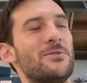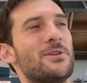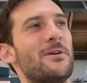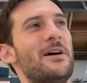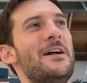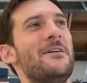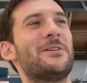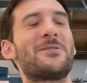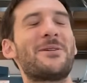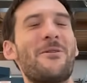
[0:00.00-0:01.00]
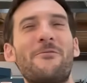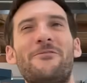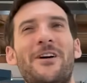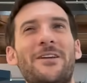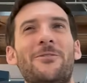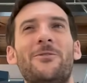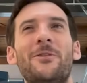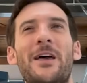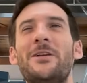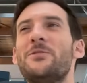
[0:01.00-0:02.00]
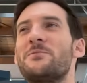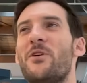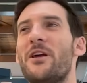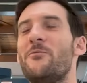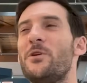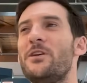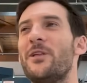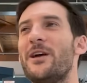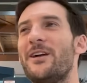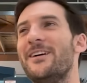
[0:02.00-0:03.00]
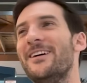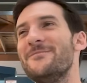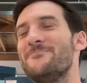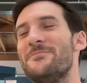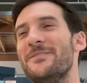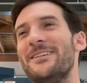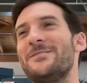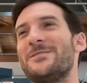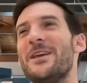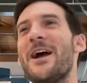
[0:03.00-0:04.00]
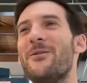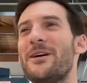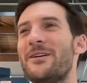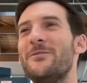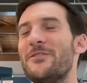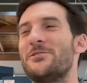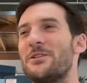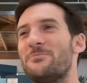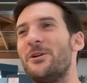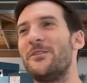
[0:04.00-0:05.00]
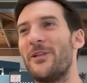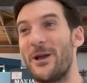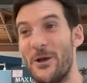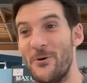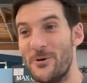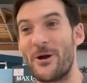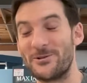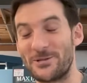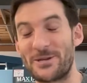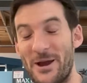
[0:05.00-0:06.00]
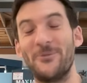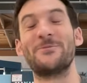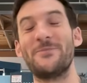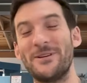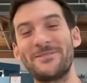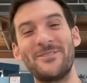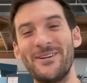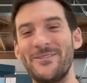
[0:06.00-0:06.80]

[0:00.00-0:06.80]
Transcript: So that's like our final. And at this point, we like, you can see how we eventually get to the point of like, we are just aerospace, right?